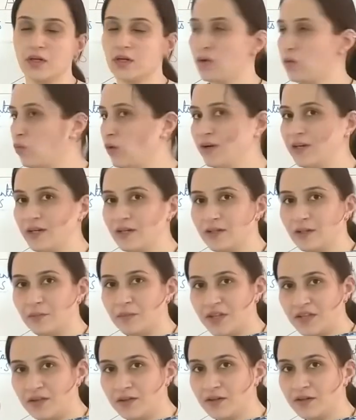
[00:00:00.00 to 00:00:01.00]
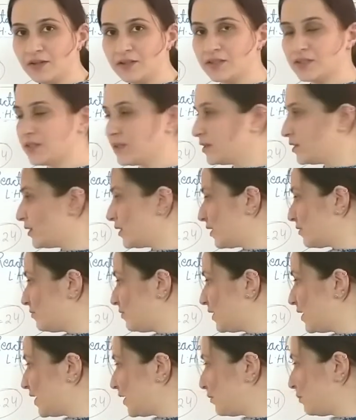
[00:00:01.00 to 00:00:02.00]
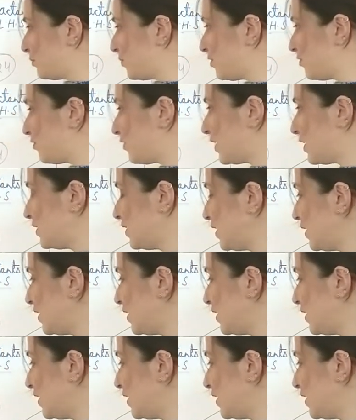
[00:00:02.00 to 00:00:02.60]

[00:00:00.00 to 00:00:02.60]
Now what are the methods that we can prevent the